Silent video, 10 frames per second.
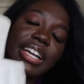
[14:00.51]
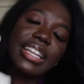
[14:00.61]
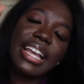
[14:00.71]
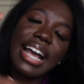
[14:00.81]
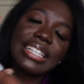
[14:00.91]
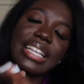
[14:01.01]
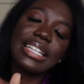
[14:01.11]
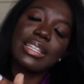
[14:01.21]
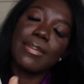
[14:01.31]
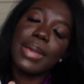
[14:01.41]
And then it has
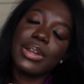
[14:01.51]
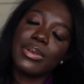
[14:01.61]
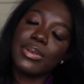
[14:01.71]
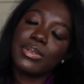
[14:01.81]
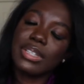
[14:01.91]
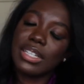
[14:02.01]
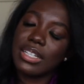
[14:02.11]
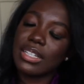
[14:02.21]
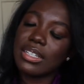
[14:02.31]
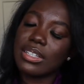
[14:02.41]
like the metal,
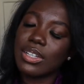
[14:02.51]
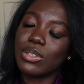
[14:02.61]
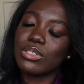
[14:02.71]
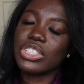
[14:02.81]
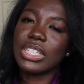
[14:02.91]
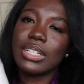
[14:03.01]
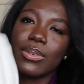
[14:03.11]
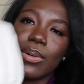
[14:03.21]
the, the Gucci